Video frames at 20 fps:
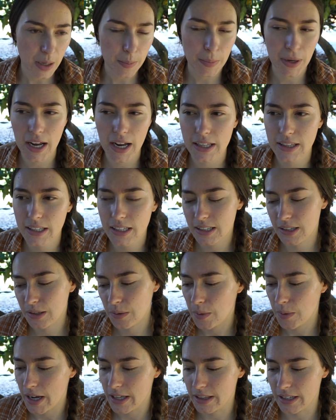but I think the
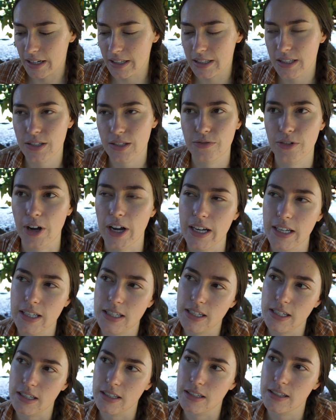way that it's
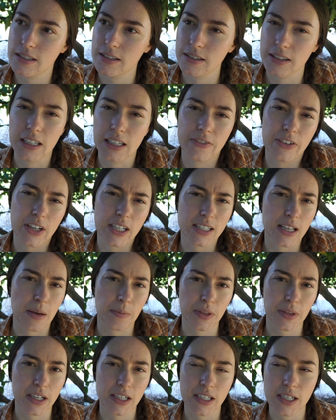phrased is leaving
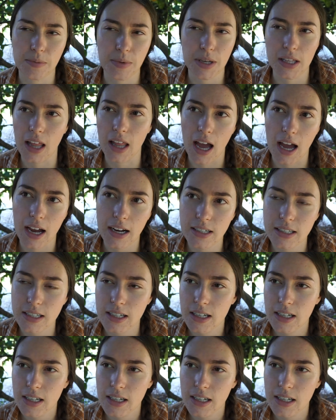something to be lacked.